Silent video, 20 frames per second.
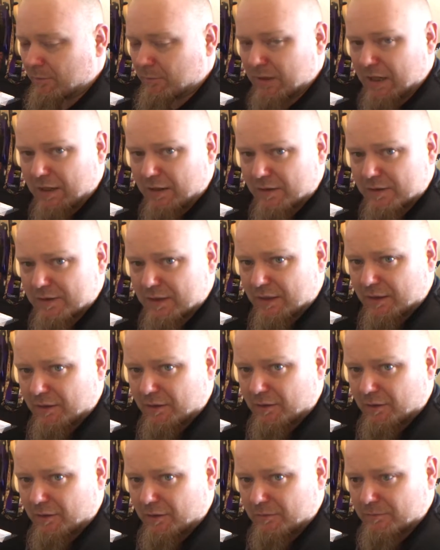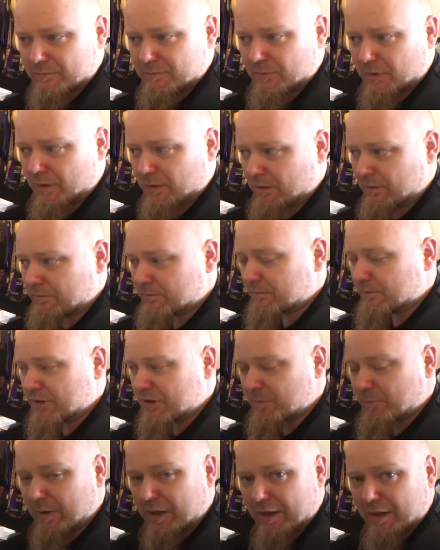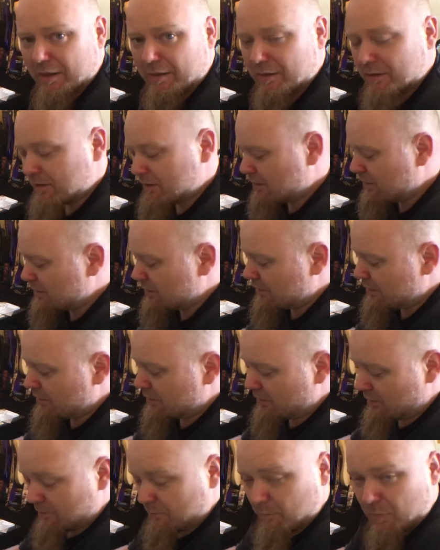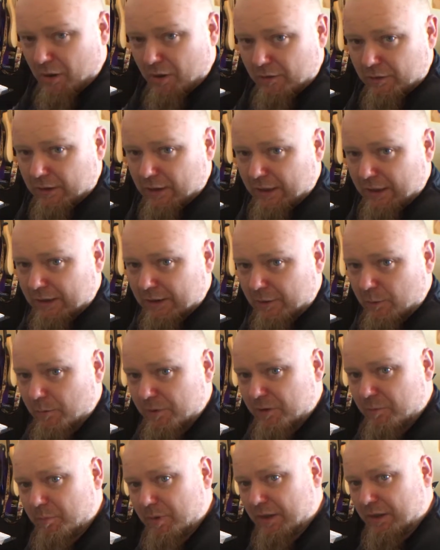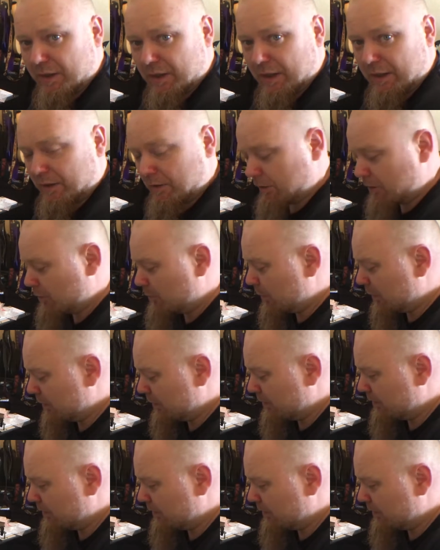Kangatech or Aspire more than likely would have been nichrome.